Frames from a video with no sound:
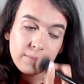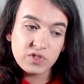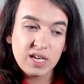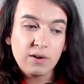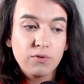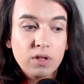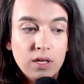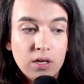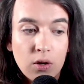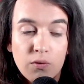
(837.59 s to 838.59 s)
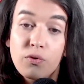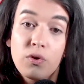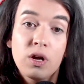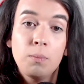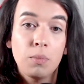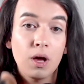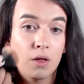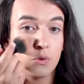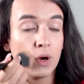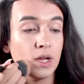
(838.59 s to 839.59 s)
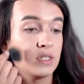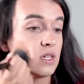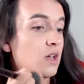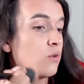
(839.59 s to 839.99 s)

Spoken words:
definitely go for it. But otherwise,